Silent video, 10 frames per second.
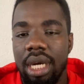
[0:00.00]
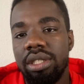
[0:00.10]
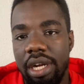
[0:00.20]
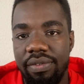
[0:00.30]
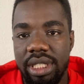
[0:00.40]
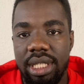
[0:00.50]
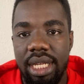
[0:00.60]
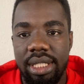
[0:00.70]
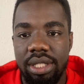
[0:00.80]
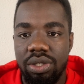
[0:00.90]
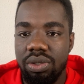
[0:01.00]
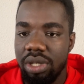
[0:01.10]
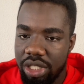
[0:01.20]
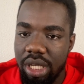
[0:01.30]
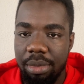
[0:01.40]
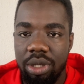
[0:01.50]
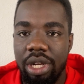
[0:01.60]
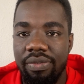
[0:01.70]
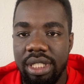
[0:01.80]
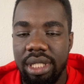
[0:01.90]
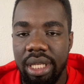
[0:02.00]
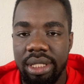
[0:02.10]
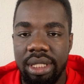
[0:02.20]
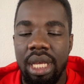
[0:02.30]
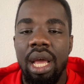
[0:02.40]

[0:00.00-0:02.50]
driver's license to a German driver's license?